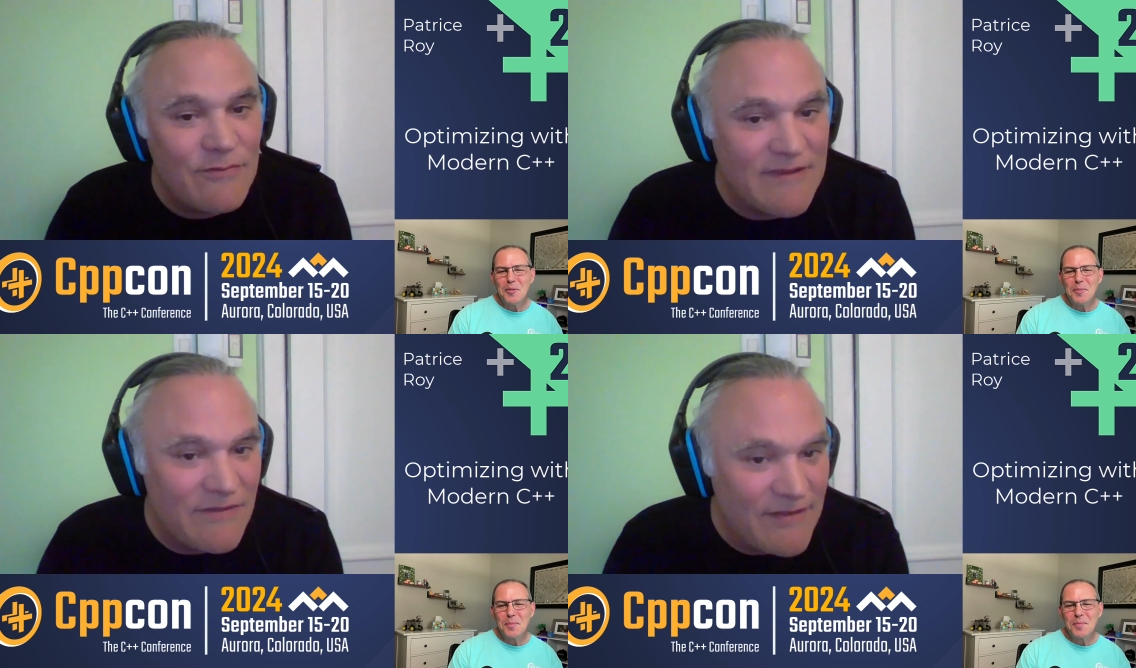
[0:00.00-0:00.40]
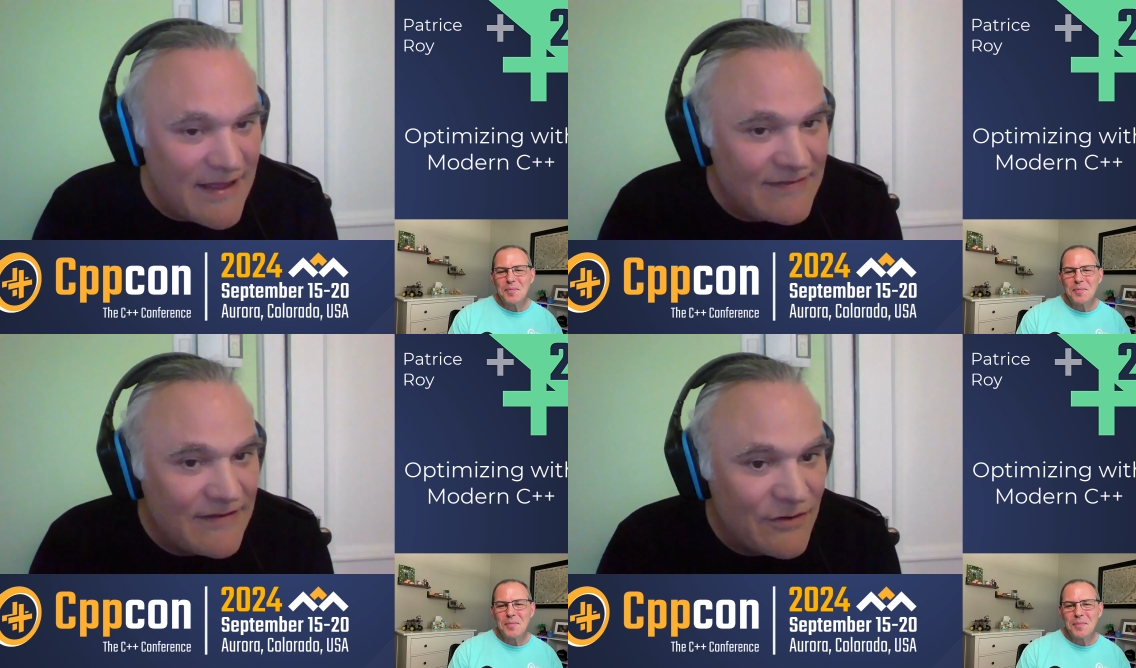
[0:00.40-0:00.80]
Speaker 1: was given last
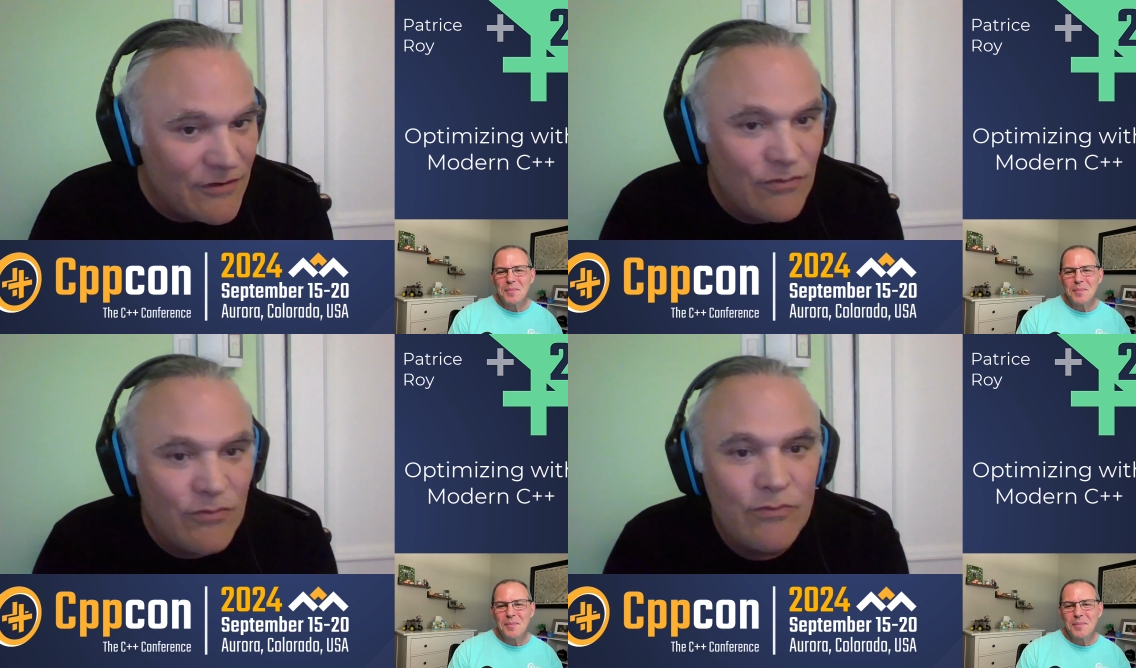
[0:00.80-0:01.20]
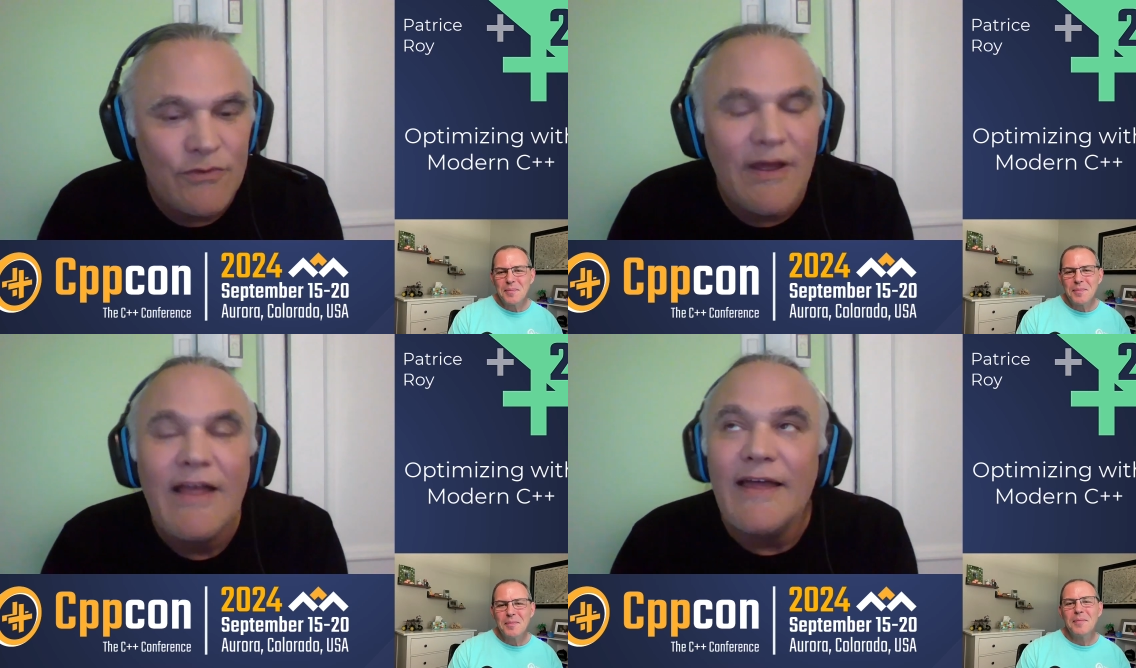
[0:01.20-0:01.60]
year too. The,
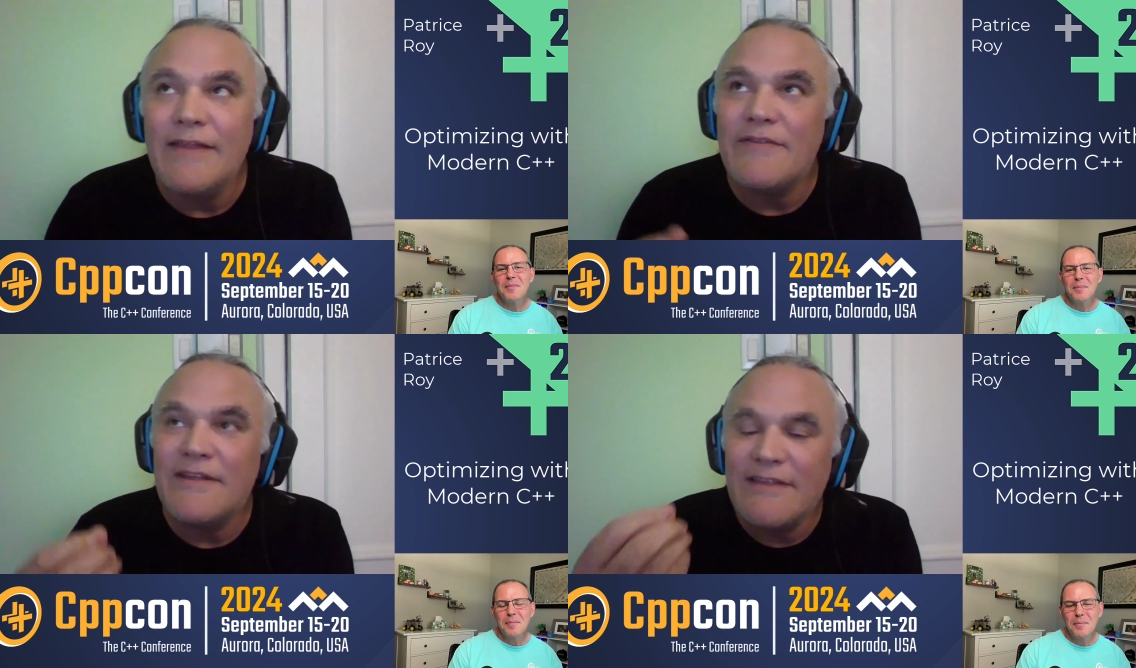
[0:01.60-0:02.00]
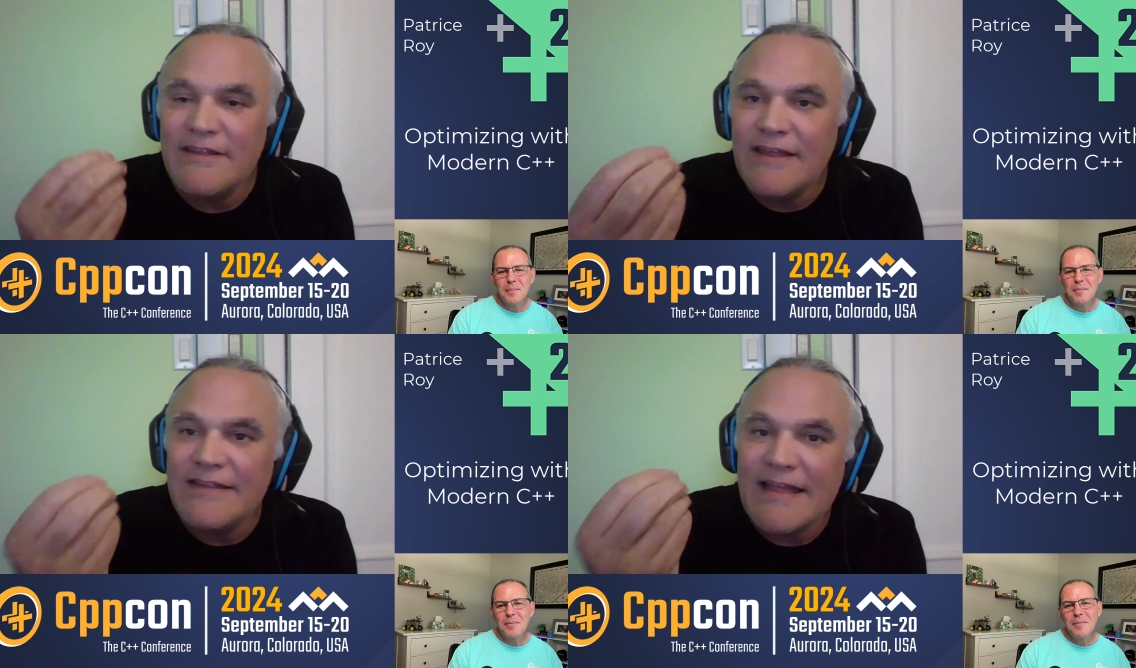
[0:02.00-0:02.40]
uh, the,
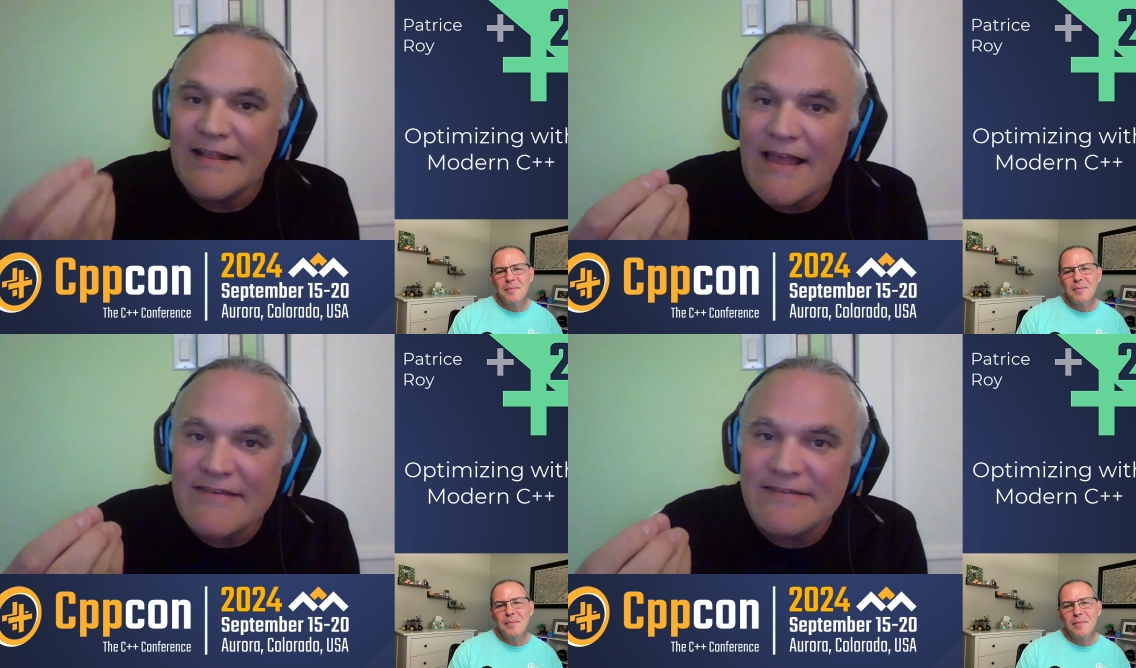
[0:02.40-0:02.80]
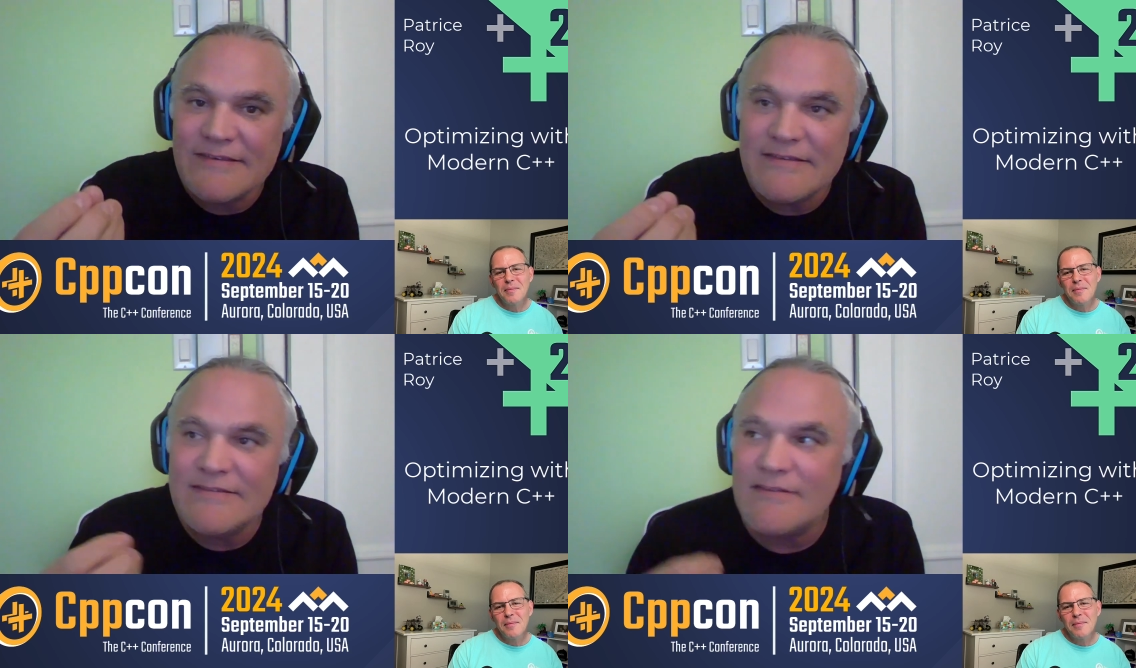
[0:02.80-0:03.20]
that
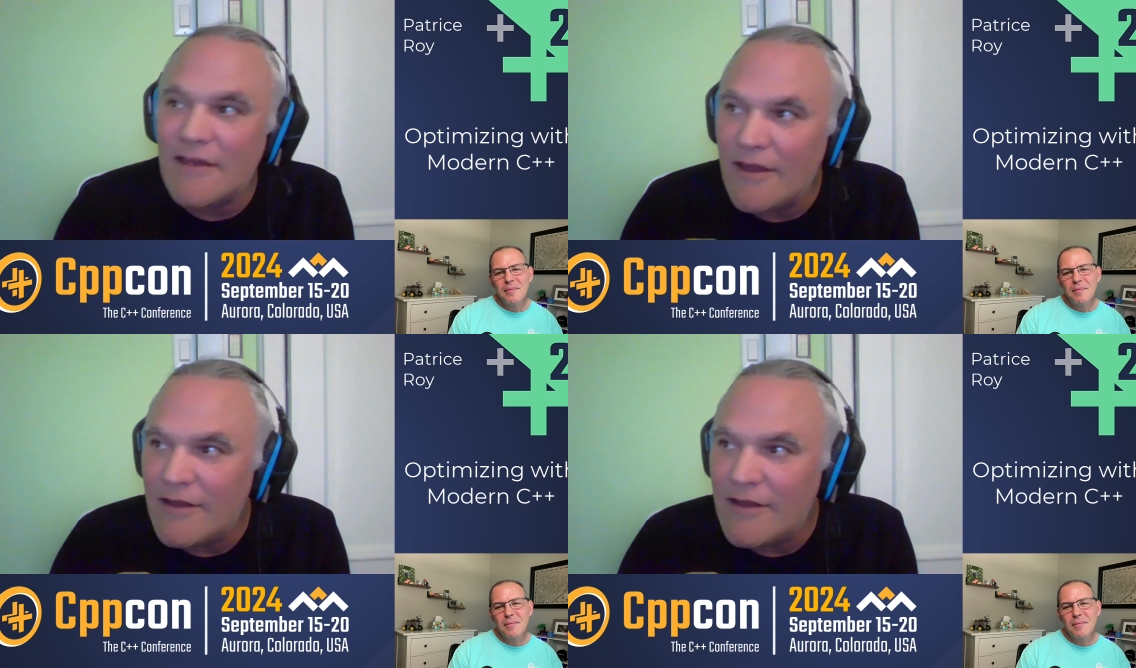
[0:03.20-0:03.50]
class's uh,